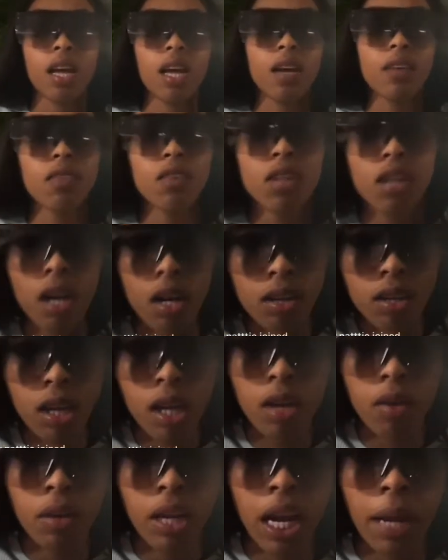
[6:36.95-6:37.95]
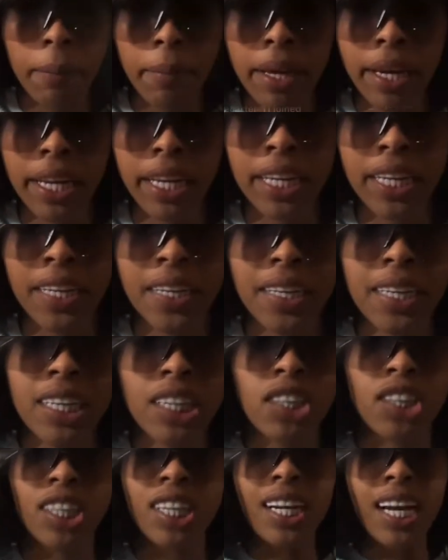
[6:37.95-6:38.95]
If you don't know, when I met Ari,
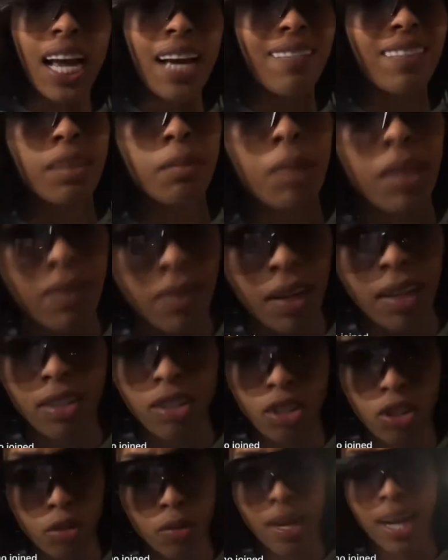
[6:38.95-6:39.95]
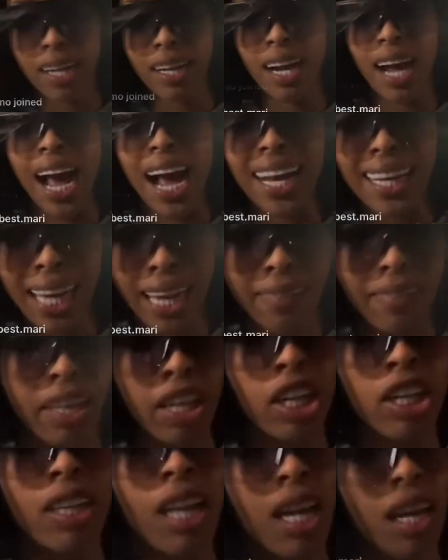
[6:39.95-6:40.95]
she didn't have as many followers as you do. I gave
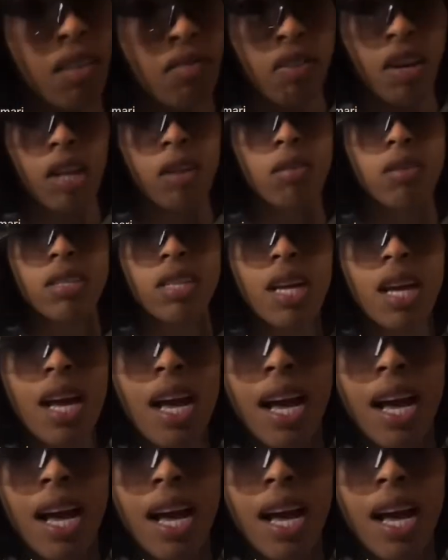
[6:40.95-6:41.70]
Ari a lot of her followers.